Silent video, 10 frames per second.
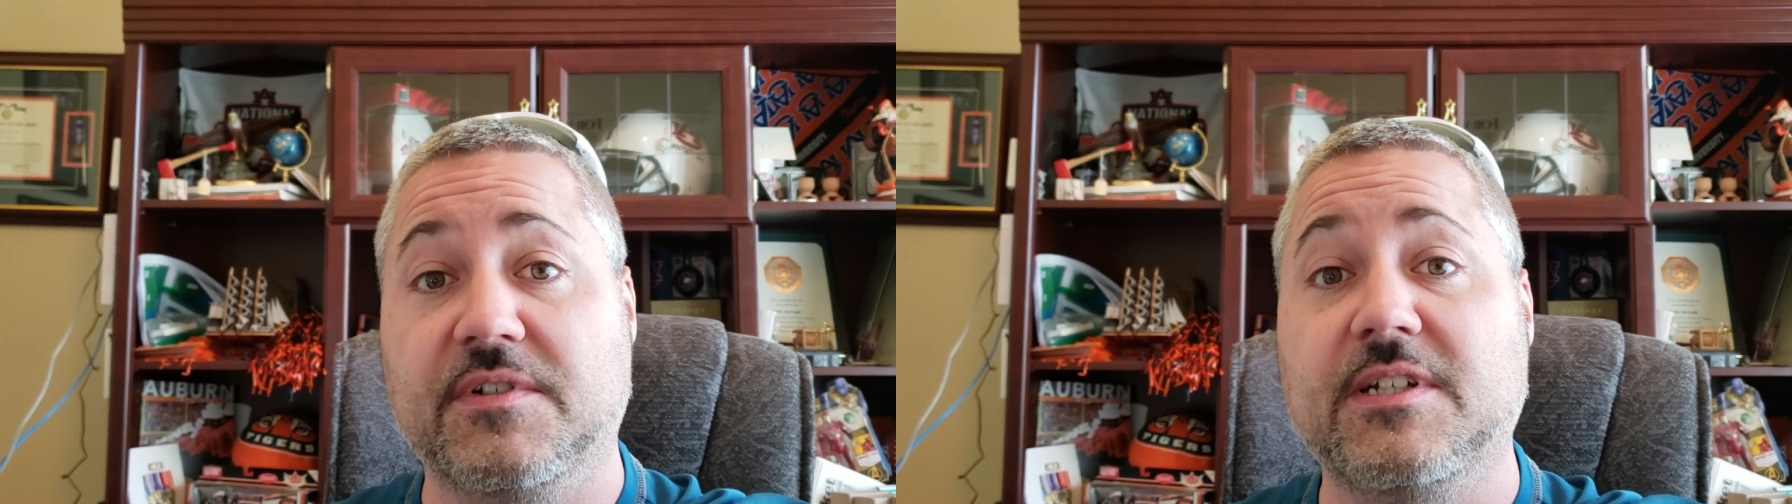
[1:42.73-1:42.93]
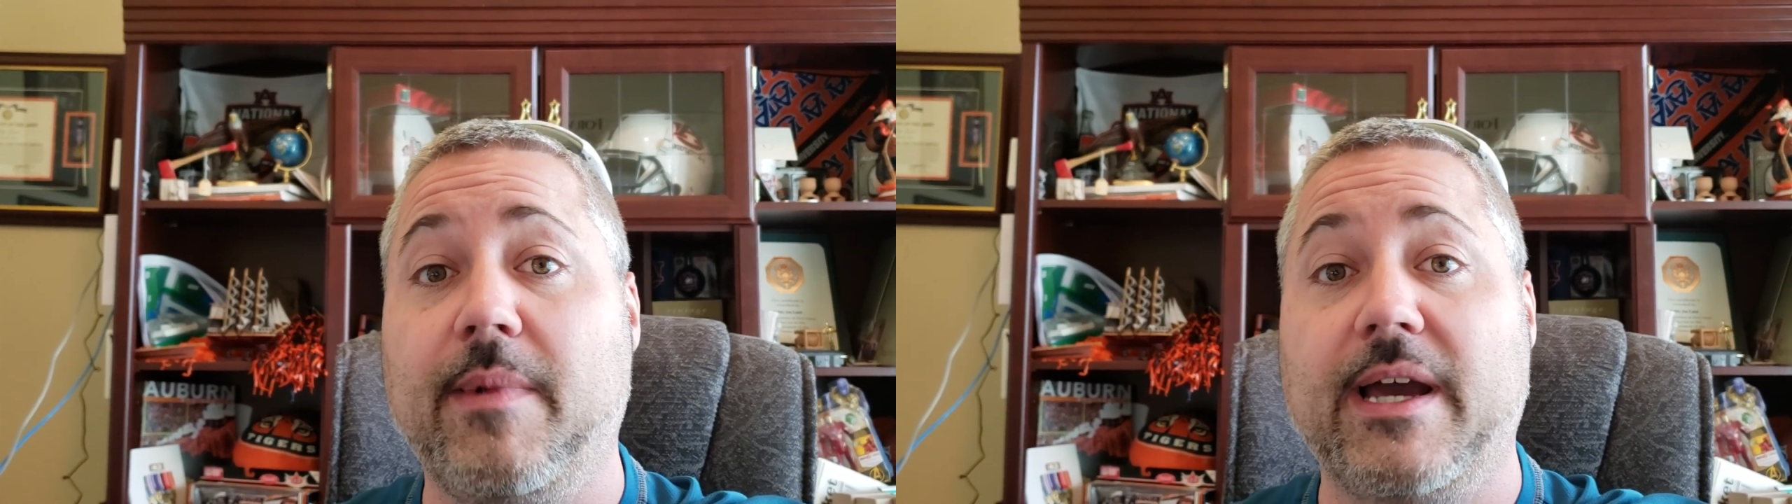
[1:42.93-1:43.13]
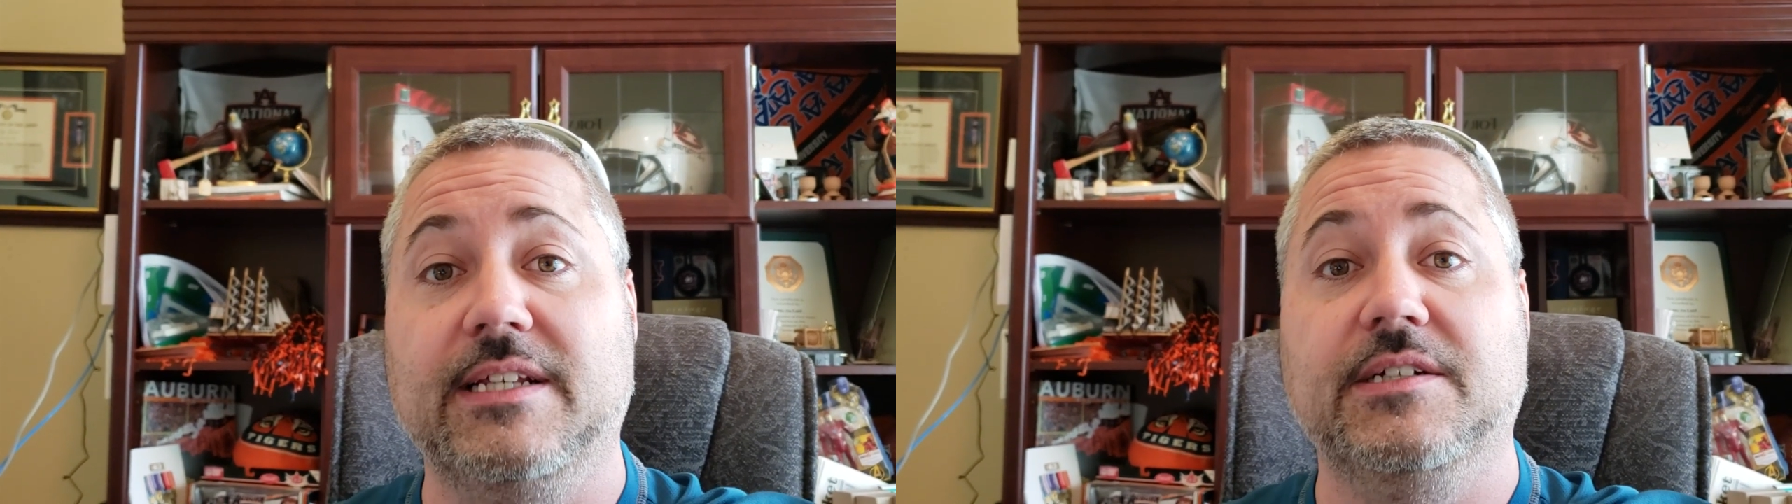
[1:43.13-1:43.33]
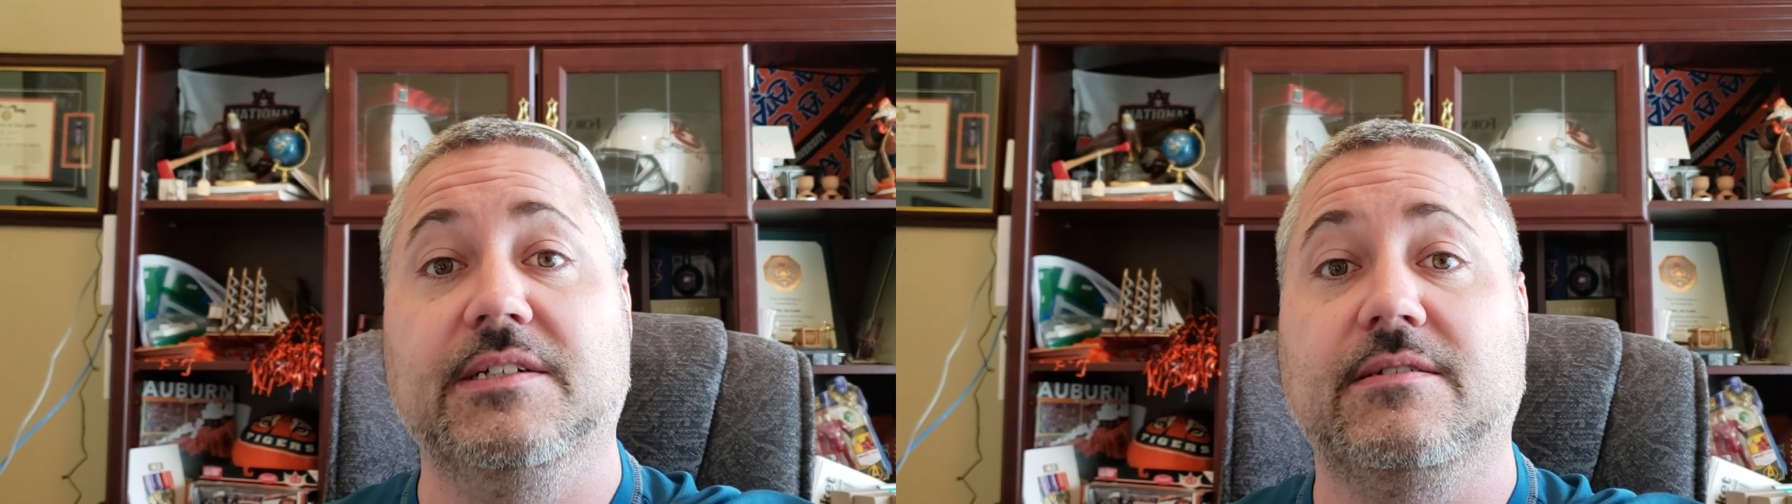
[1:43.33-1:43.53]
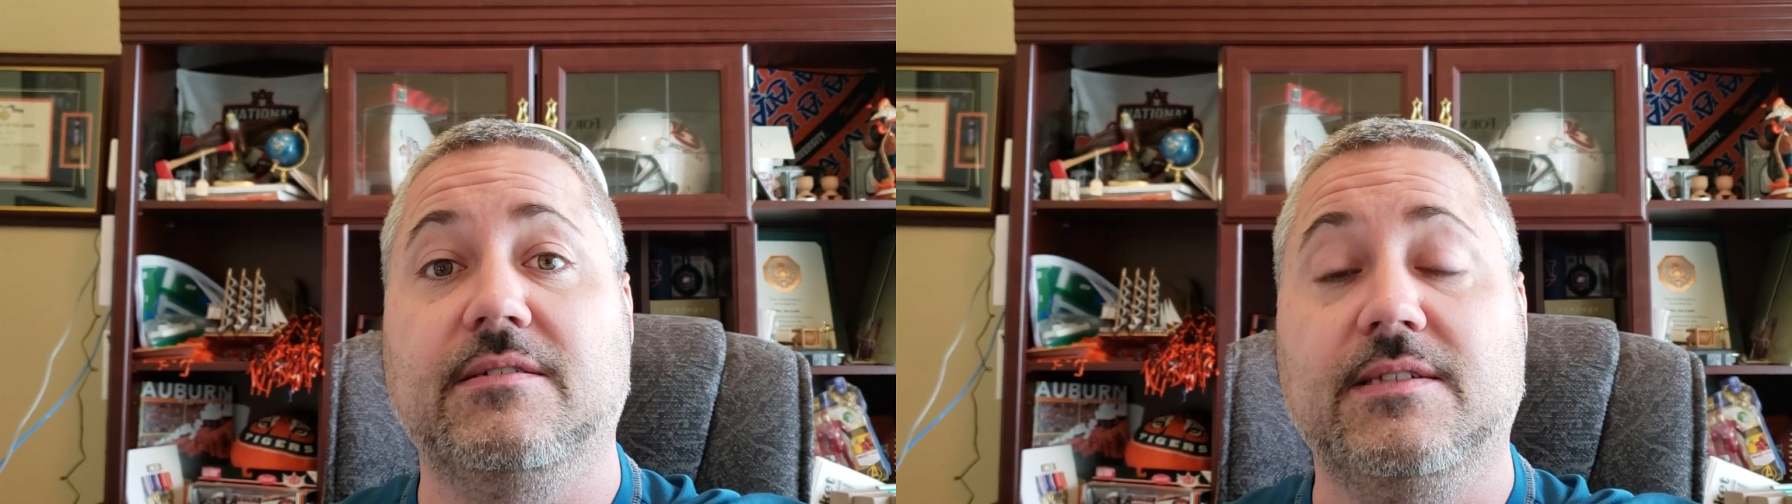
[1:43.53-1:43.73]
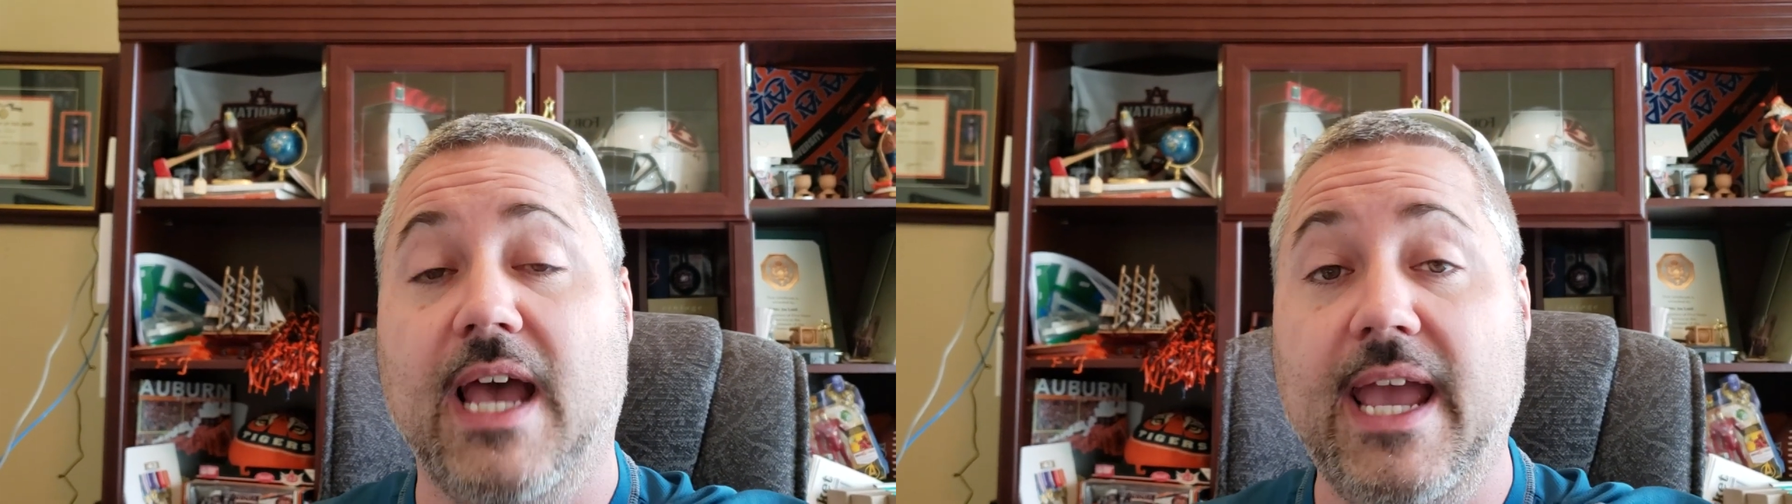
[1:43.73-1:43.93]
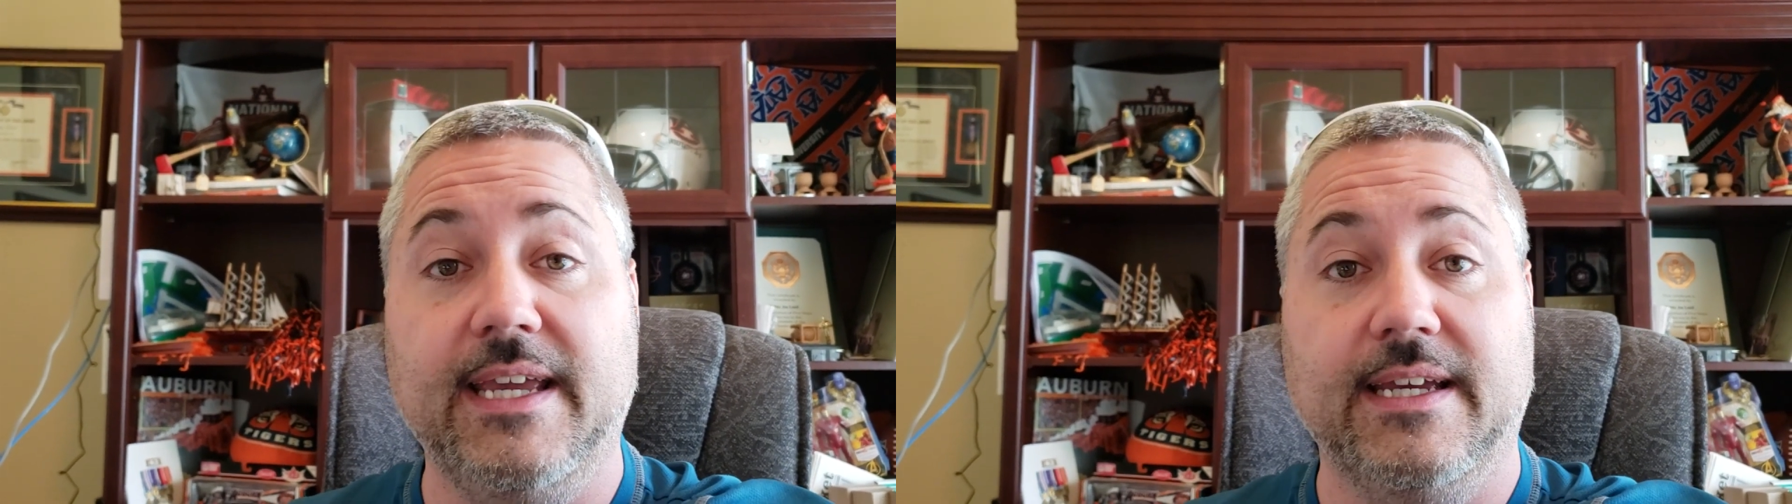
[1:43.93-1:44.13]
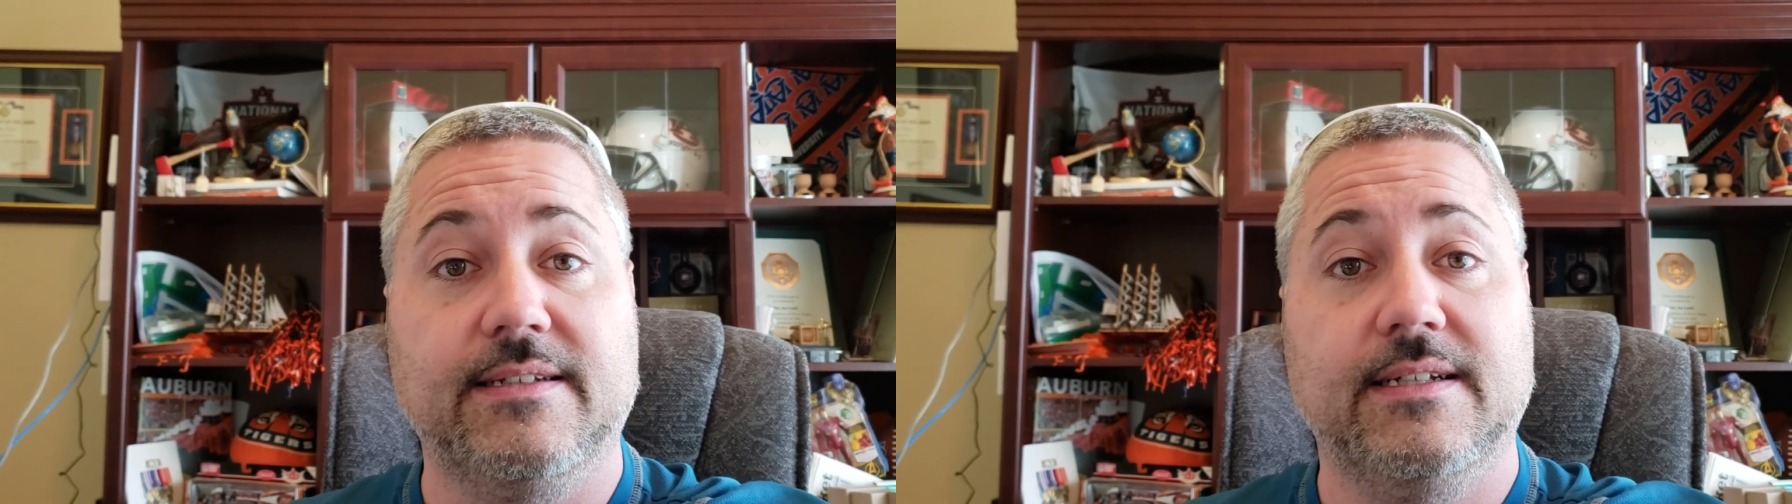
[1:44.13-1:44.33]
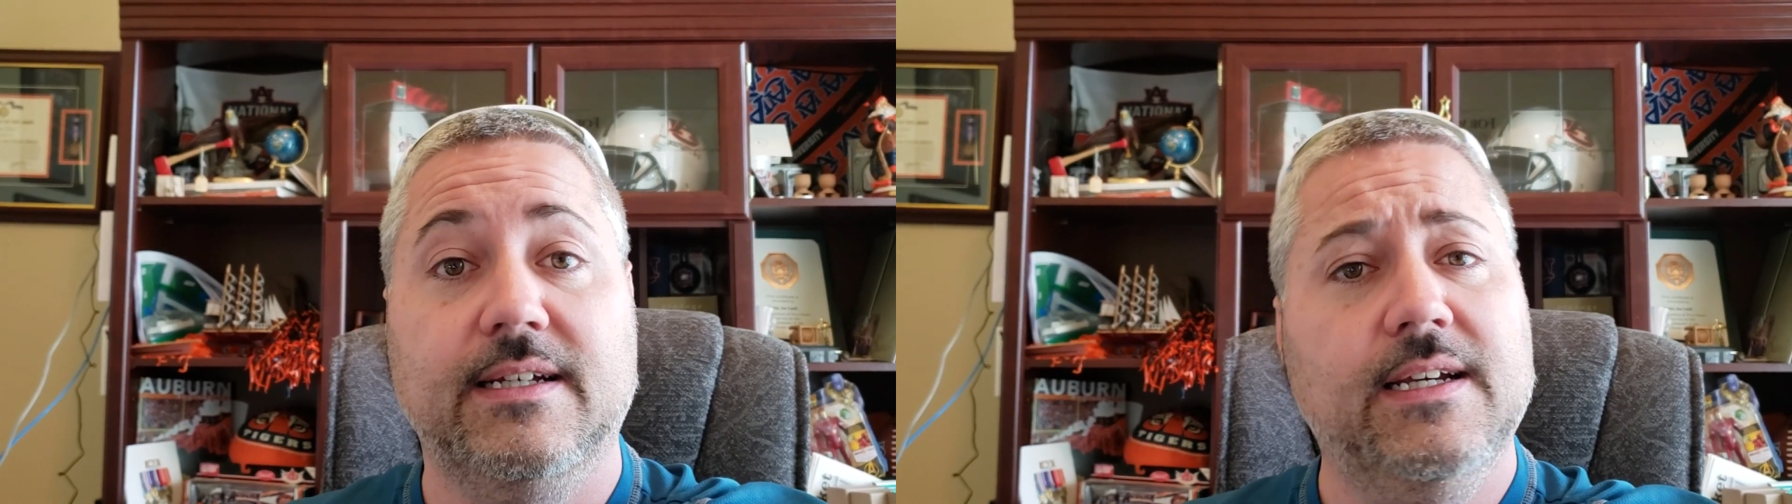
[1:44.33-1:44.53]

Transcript: somebody to just take it.